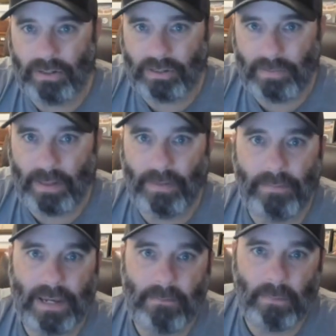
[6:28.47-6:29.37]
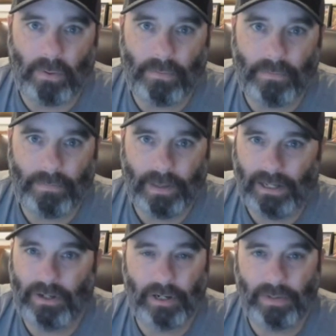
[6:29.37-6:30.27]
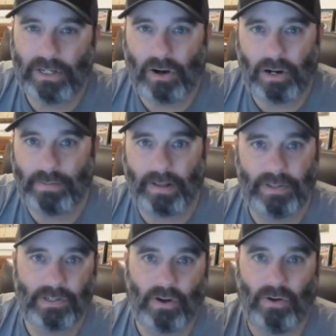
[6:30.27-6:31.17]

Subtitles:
it's about the people. And you hear me talk about this